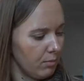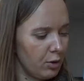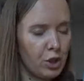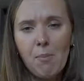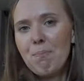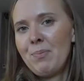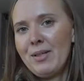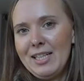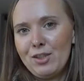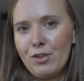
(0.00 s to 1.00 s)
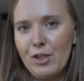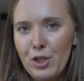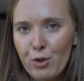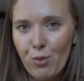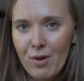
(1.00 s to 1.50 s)
jump into the
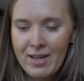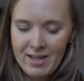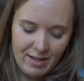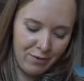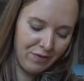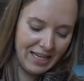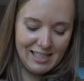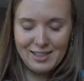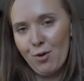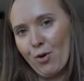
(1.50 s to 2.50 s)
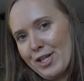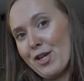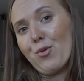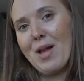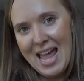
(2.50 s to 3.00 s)
new field or
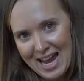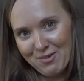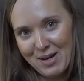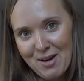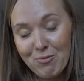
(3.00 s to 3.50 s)
new area,